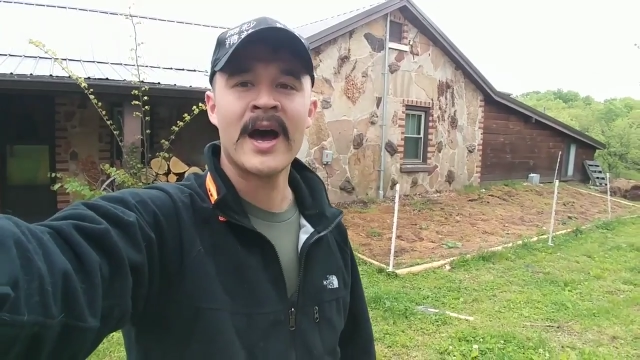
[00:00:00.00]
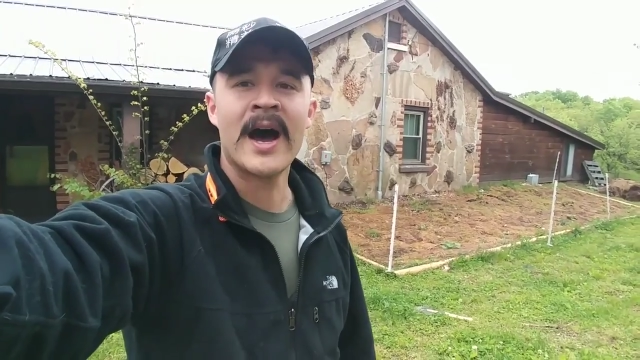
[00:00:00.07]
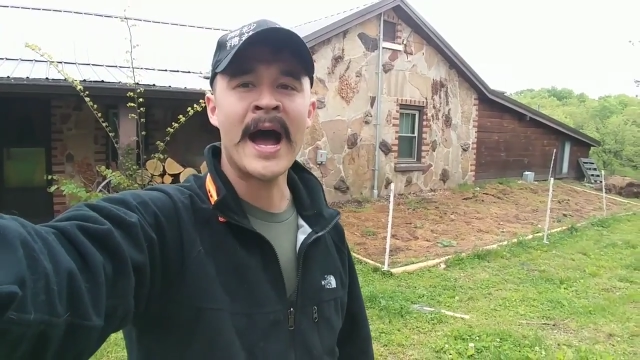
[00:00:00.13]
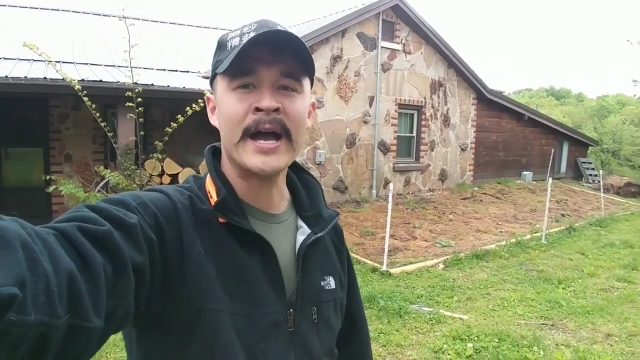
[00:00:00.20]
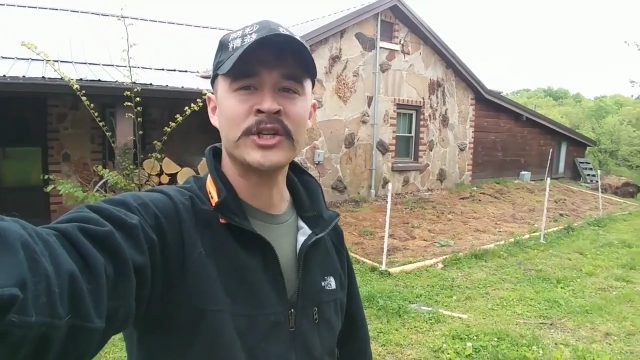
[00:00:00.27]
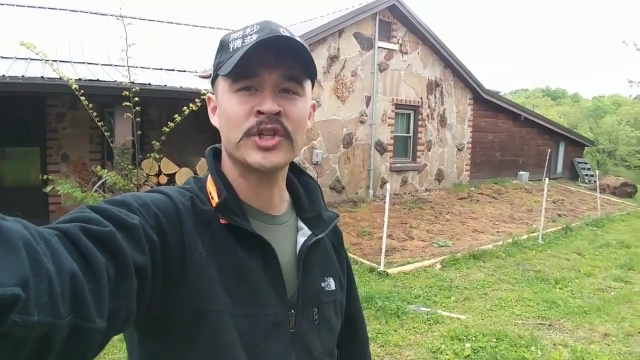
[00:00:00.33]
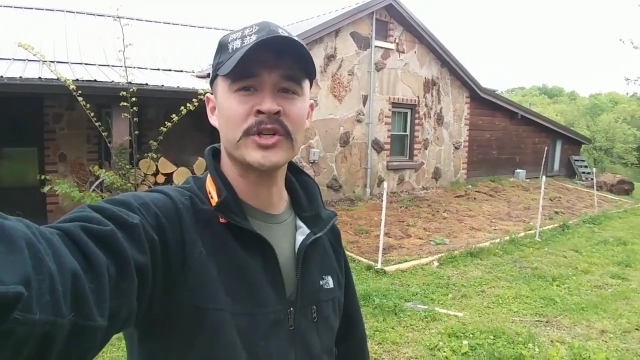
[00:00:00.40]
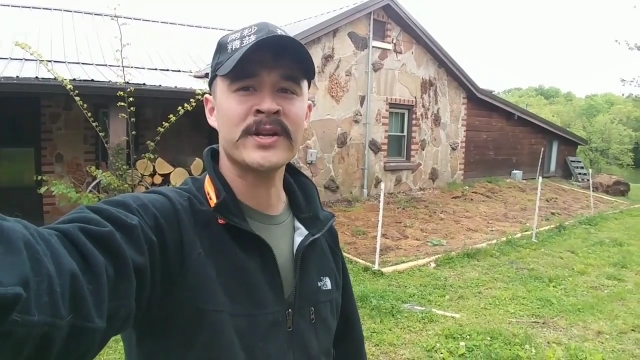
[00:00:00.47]

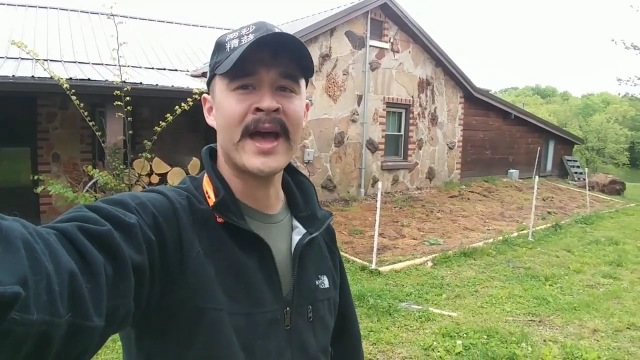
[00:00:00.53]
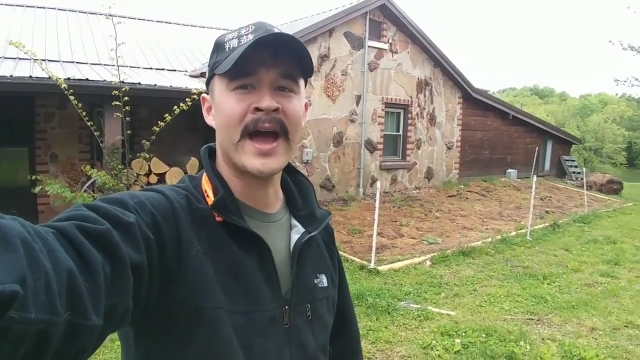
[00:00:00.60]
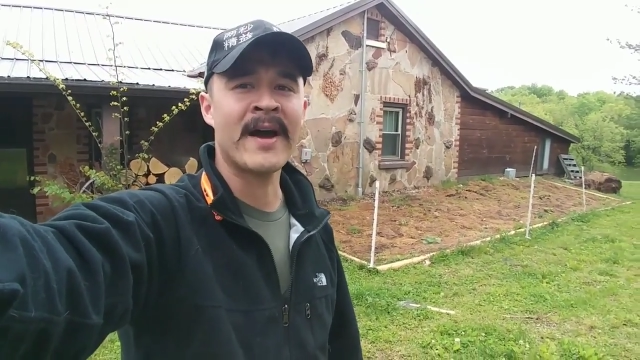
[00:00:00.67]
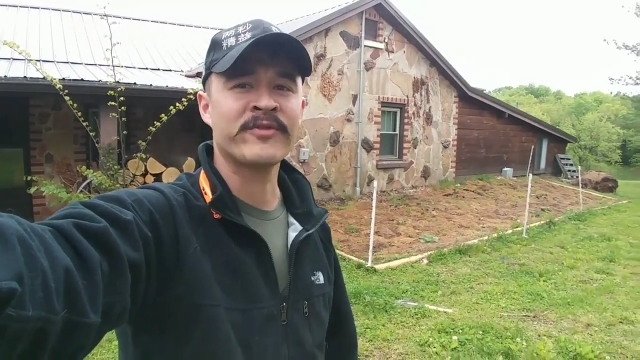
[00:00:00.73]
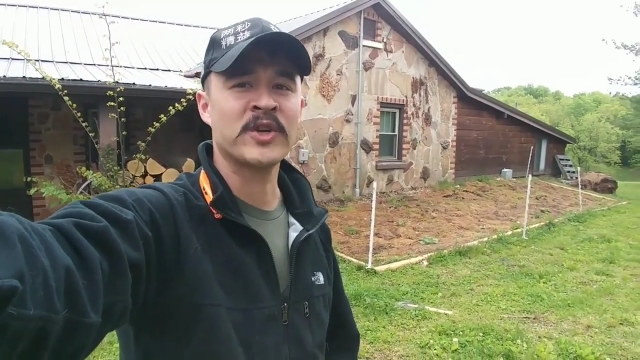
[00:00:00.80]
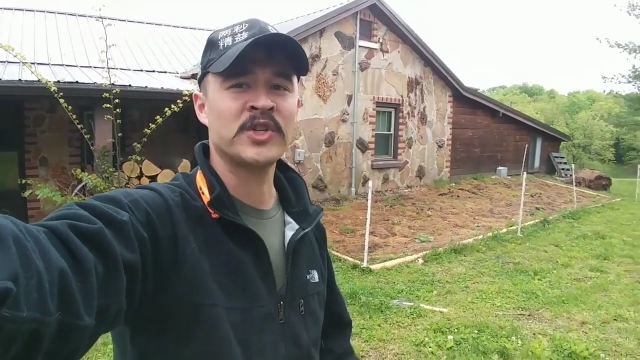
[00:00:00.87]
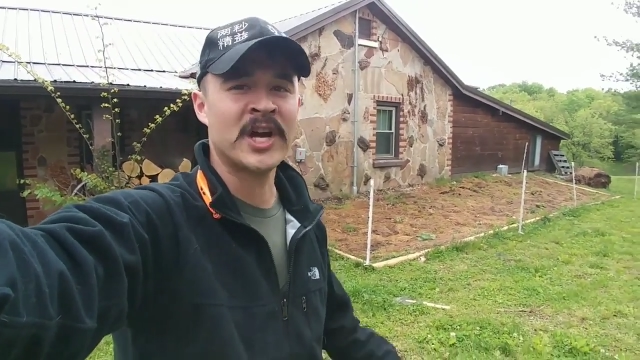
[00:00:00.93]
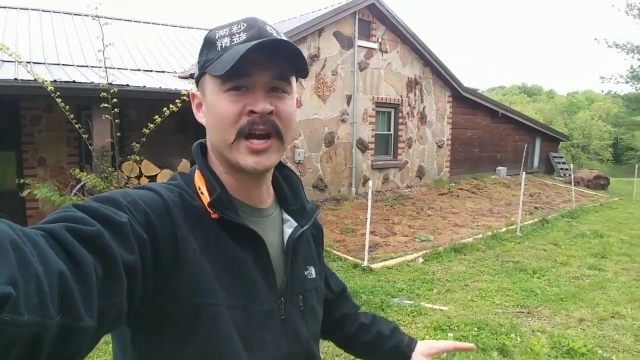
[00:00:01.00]
I shouldn't
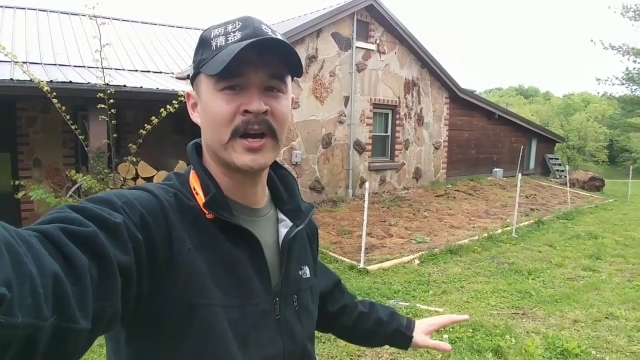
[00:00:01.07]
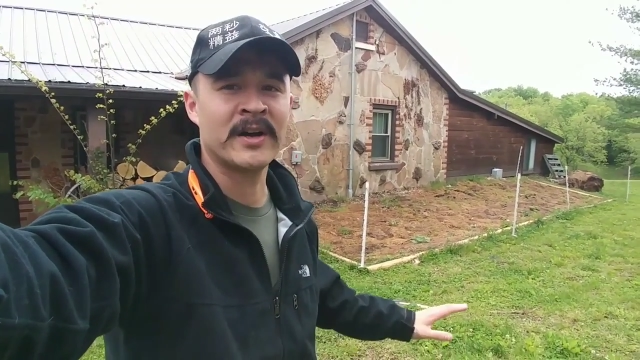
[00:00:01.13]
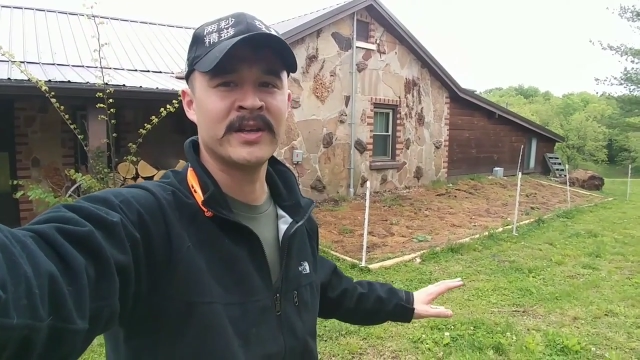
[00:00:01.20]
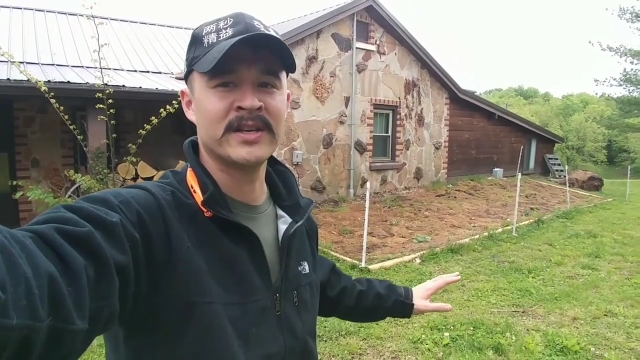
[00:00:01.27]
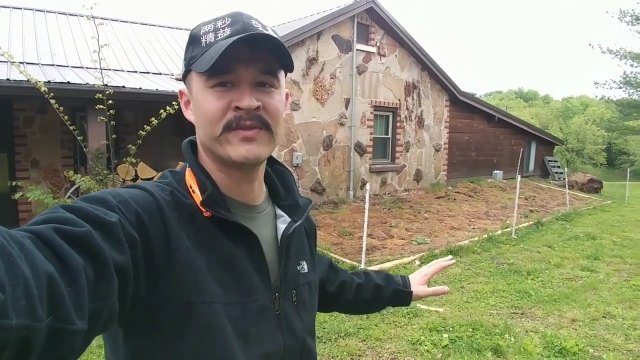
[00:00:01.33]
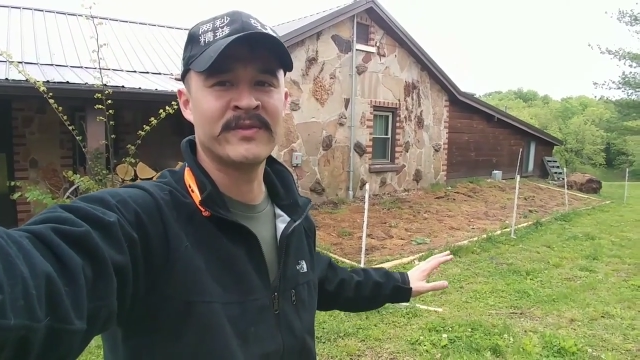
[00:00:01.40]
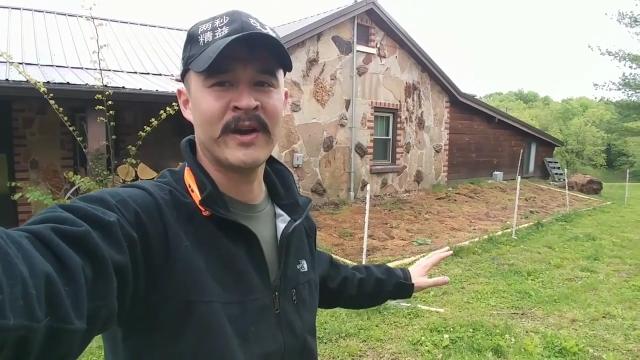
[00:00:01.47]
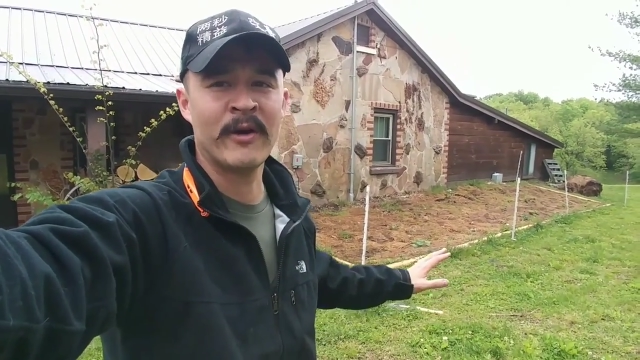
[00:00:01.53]
have to check on
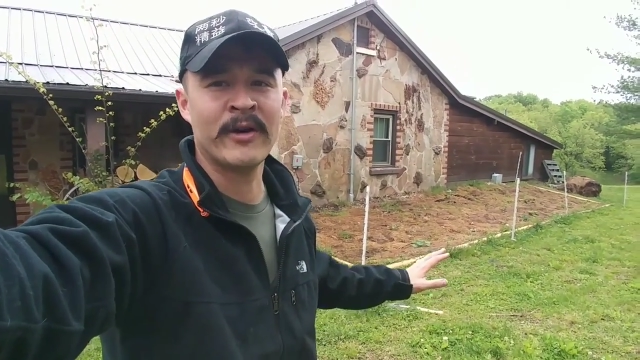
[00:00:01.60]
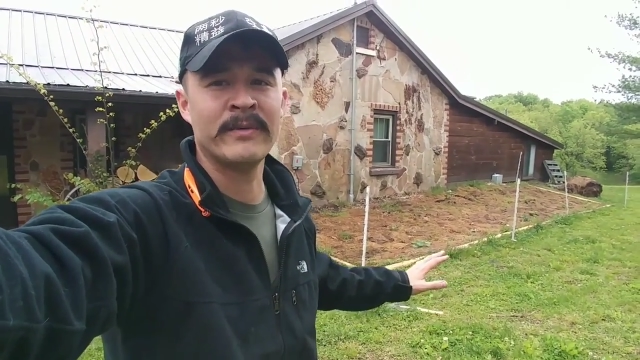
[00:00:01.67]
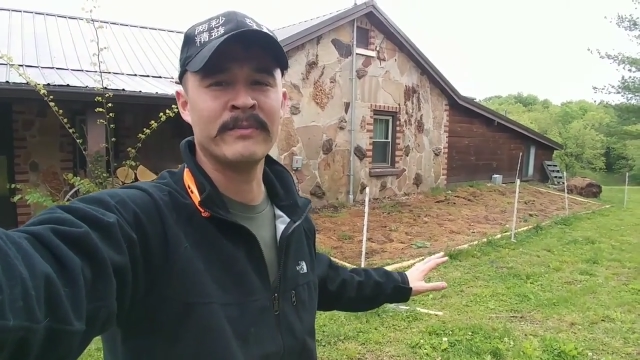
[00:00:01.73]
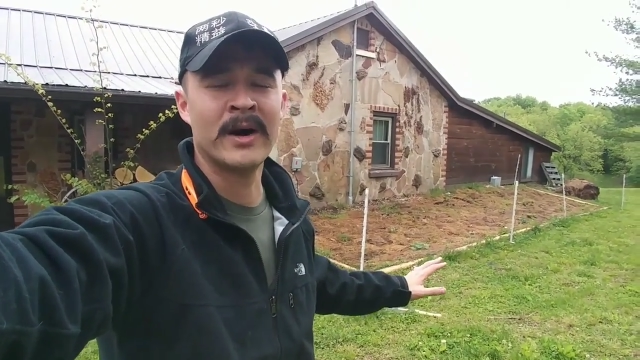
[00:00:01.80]
this very